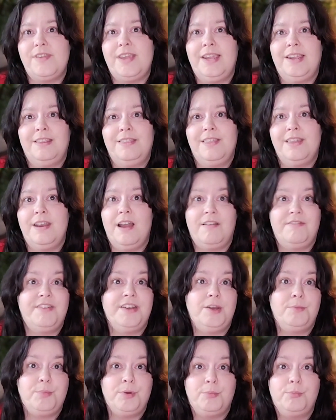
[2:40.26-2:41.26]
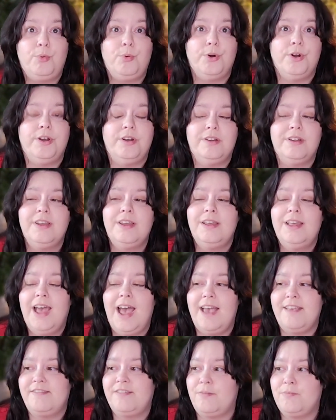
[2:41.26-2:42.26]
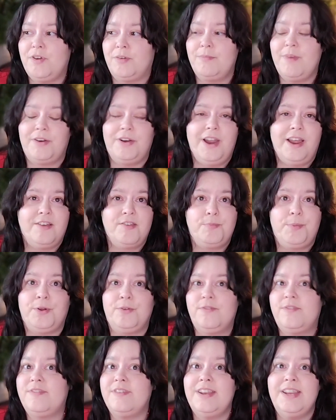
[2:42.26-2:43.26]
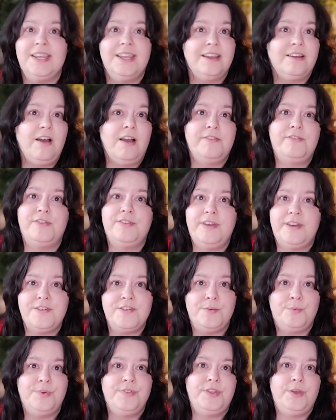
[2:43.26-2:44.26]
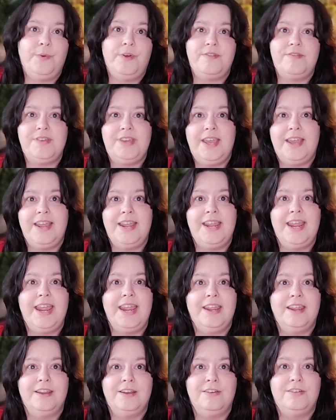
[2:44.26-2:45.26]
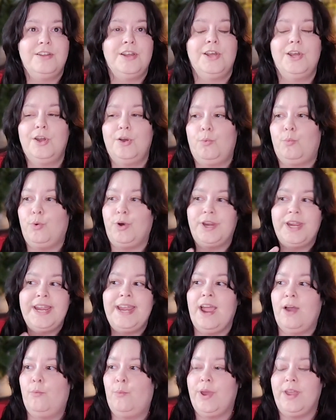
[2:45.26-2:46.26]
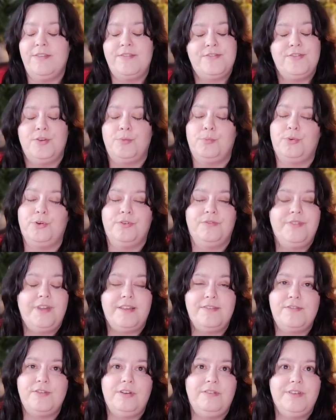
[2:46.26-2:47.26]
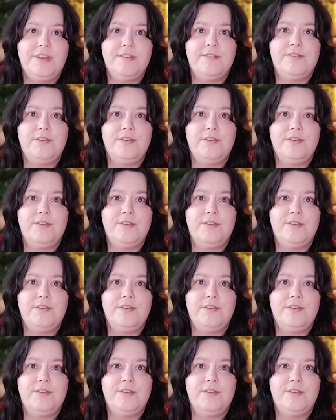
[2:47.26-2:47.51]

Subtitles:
and the NAFA board as subject matter experts sitting in consultation with USDA and working out ways to improve that service.